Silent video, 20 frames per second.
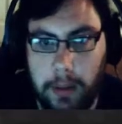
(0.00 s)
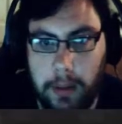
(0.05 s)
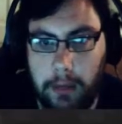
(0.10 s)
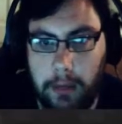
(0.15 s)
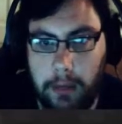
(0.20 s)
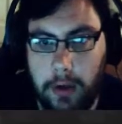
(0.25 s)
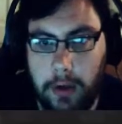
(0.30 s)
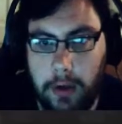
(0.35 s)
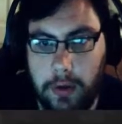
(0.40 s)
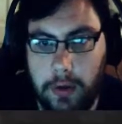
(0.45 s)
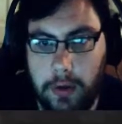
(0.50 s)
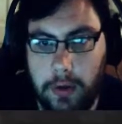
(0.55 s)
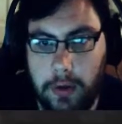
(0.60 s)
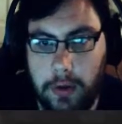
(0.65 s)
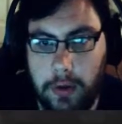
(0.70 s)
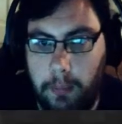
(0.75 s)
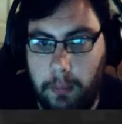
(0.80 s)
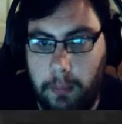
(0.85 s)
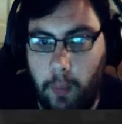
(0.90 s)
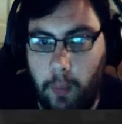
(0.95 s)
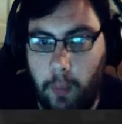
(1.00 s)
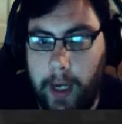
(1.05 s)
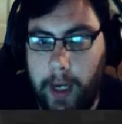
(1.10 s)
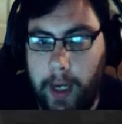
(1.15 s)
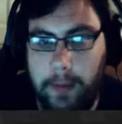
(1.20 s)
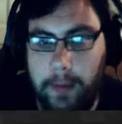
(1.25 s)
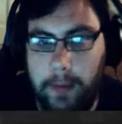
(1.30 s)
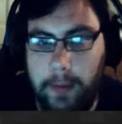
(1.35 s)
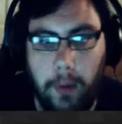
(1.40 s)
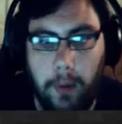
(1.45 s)
I've got some
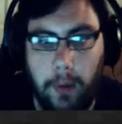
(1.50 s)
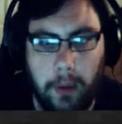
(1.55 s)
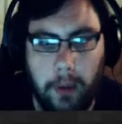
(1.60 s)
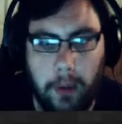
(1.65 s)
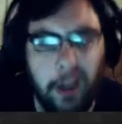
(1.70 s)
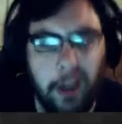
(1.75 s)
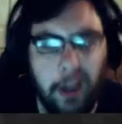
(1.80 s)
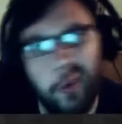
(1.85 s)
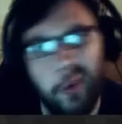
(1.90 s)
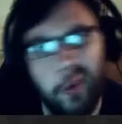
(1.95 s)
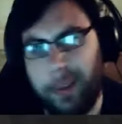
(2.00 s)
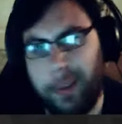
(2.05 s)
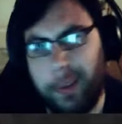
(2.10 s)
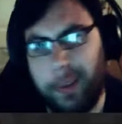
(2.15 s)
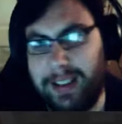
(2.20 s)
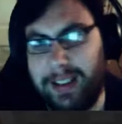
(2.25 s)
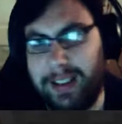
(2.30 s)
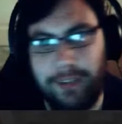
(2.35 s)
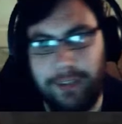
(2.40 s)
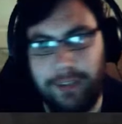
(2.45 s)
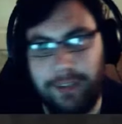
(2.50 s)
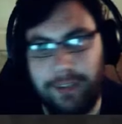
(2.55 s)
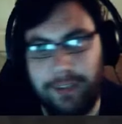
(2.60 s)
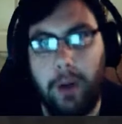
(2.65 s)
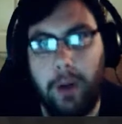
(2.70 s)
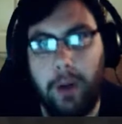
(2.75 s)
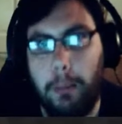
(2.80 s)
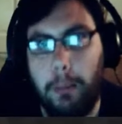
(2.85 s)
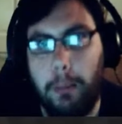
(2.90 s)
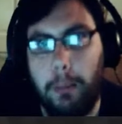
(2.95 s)
wheat and whatnot, but I don't want to be surviving
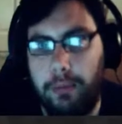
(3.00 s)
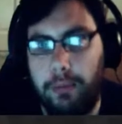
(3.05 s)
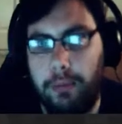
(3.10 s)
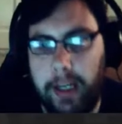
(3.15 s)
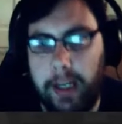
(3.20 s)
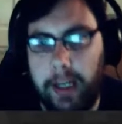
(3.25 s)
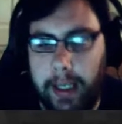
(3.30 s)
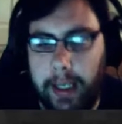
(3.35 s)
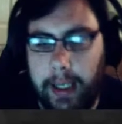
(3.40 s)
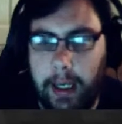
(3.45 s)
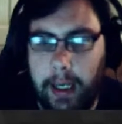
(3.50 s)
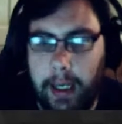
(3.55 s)
on bread again.